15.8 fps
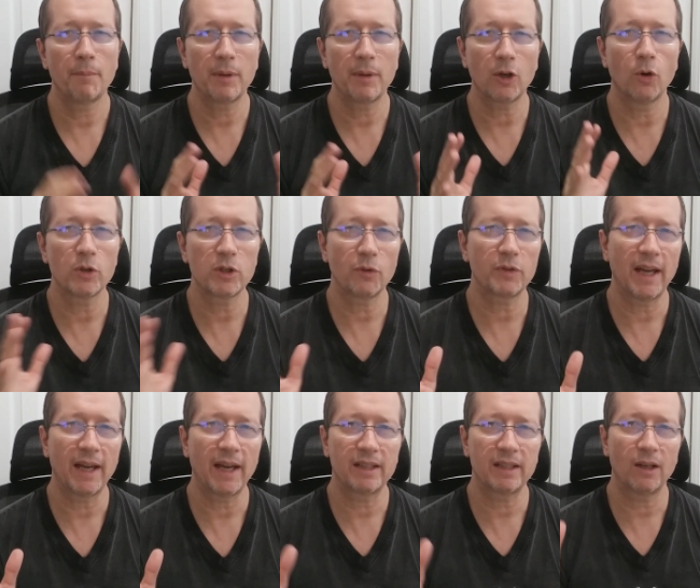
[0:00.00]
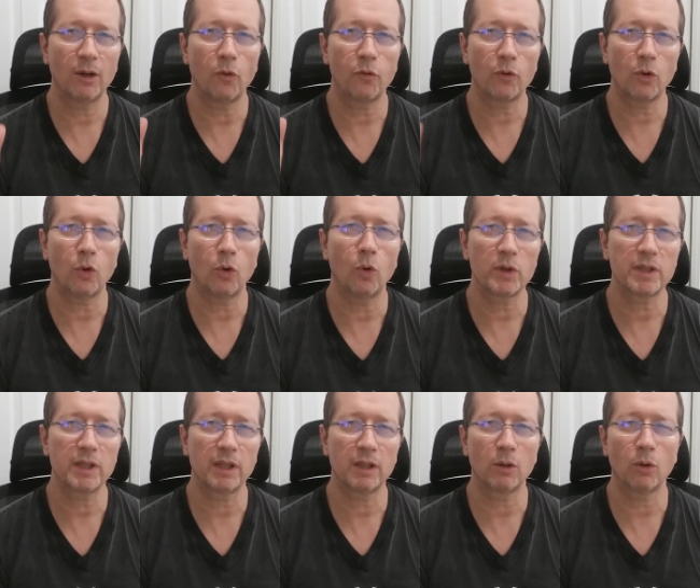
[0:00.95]
And because of that, of
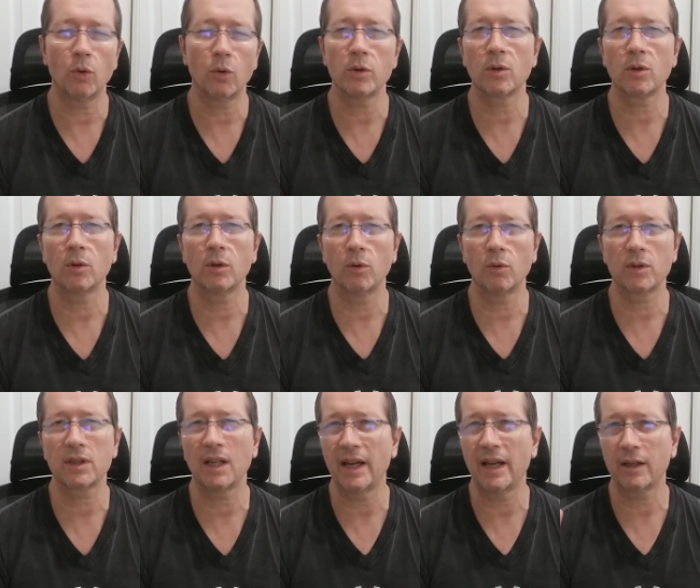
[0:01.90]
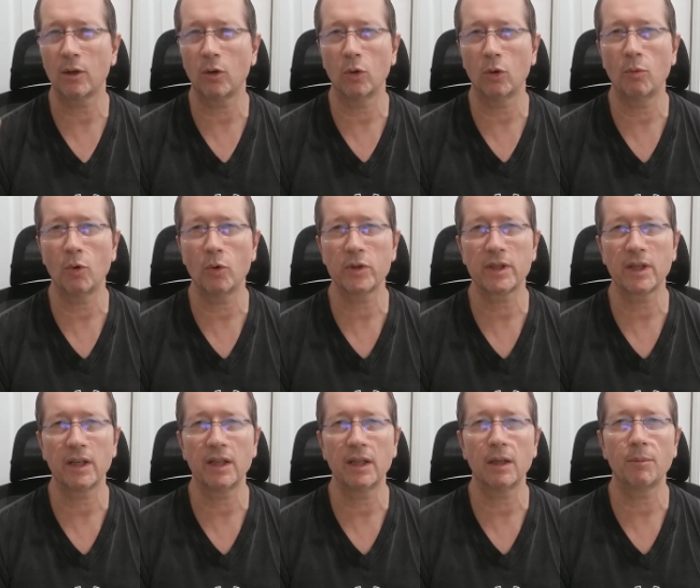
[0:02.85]
course, it also looks like almost
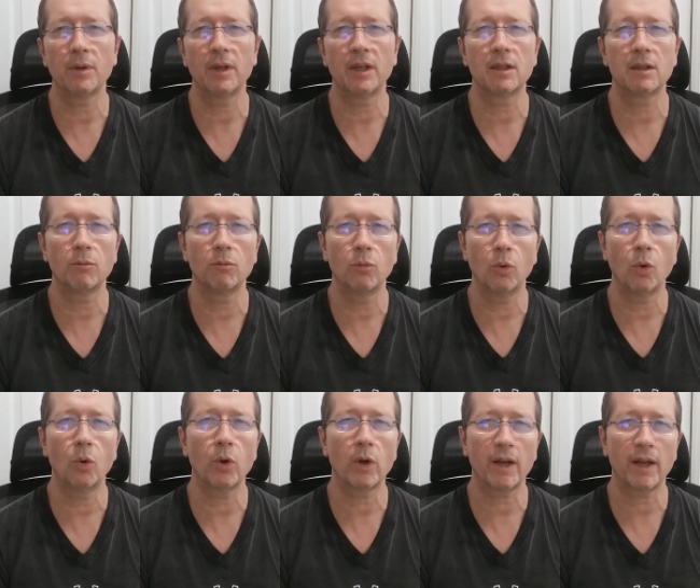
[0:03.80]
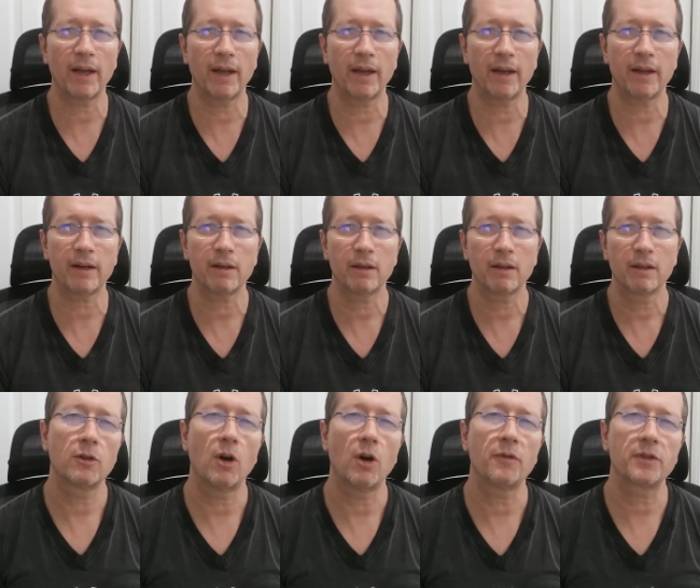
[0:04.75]
a little bit more hair.
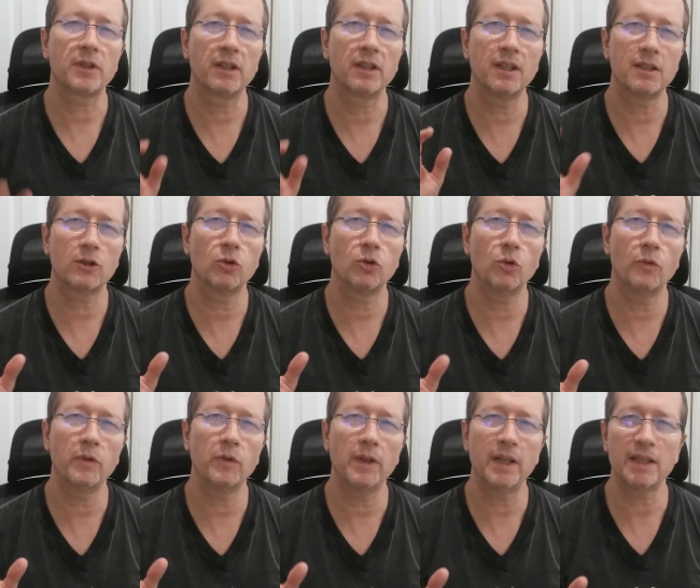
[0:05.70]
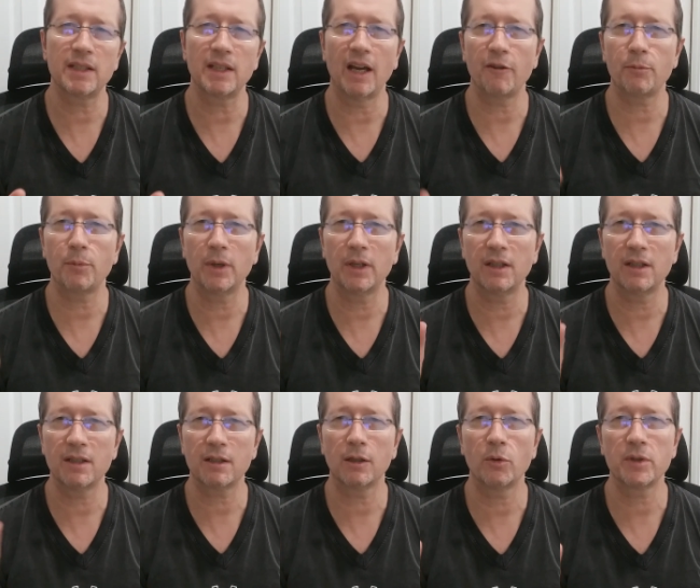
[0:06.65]
So after these two weeks, I've been
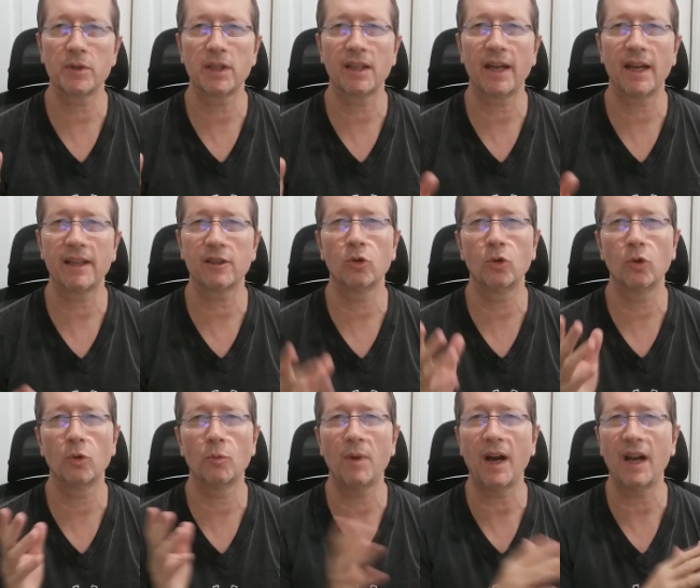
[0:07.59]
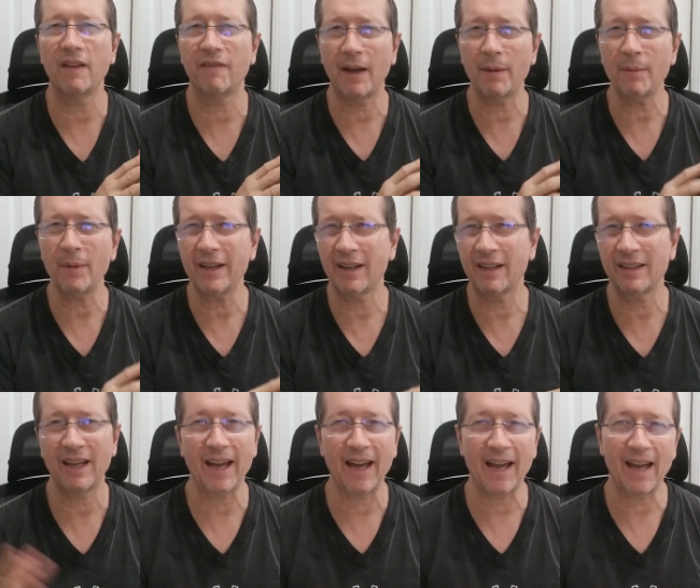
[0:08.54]
disclosing that to my family
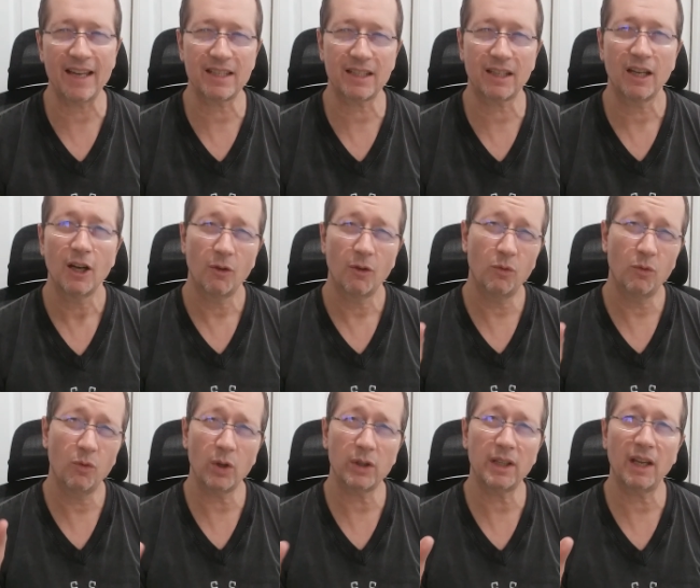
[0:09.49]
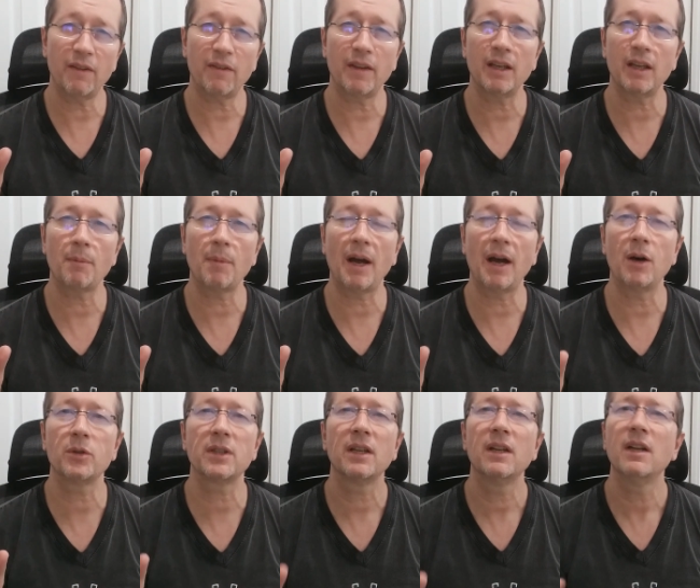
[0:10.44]
and asked what they think
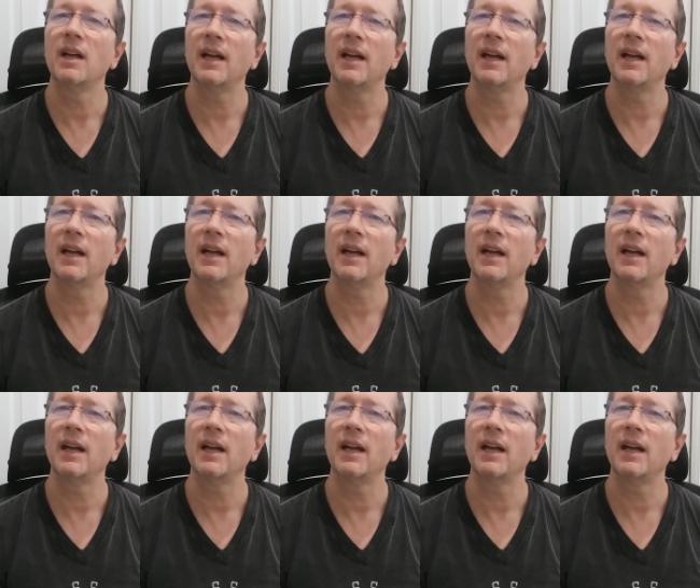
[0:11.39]
about,